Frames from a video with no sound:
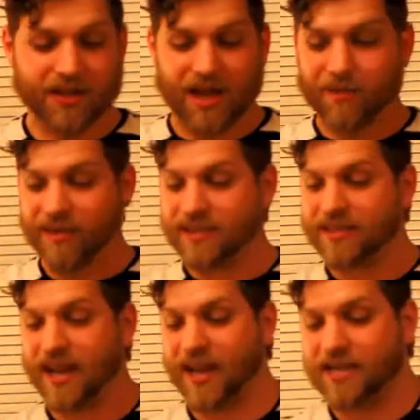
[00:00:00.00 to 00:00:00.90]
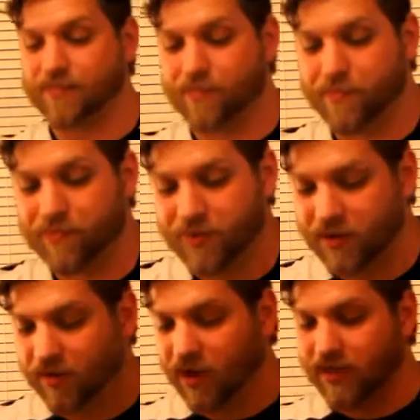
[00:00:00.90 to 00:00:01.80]
I mean, this thing
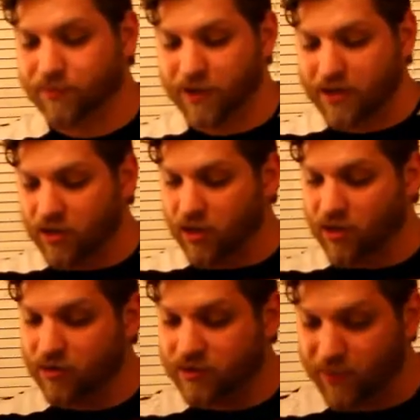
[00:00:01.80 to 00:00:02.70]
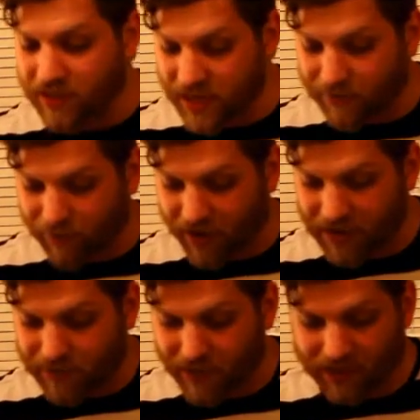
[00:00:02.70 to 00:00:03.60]
it's been used, but it's like
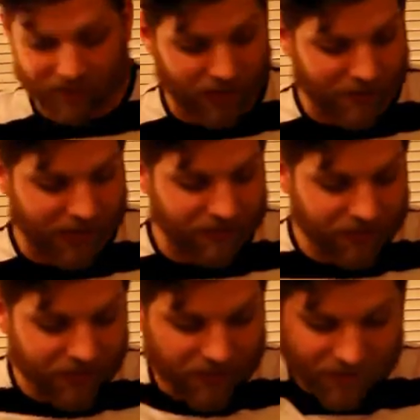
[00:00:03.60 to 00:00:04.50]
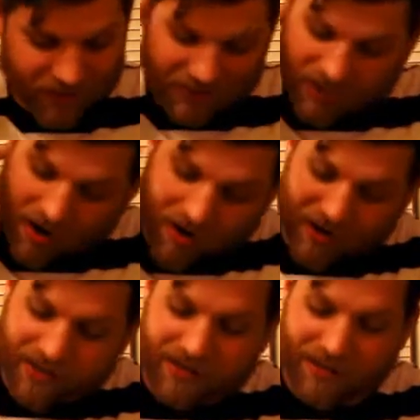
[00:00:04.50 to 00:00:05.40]
brand spanking new. I mean, the guitar
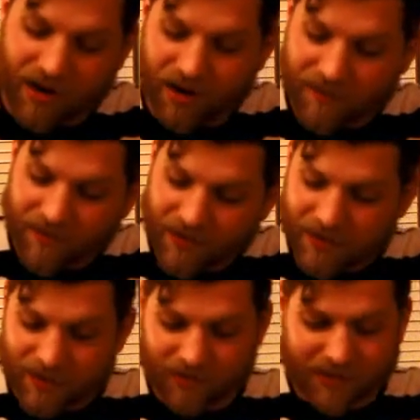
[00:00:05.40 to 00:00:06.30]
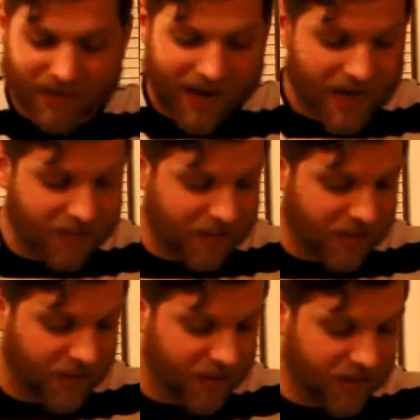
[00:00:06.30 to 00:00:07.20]
in itself looks like it has
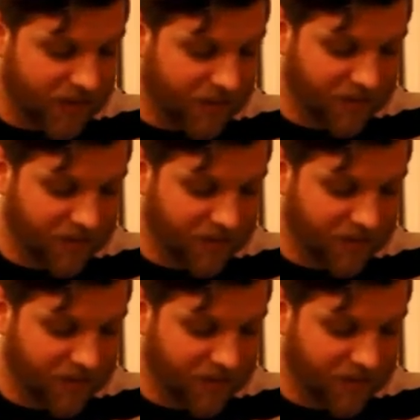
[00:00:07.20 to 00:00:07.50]
been used.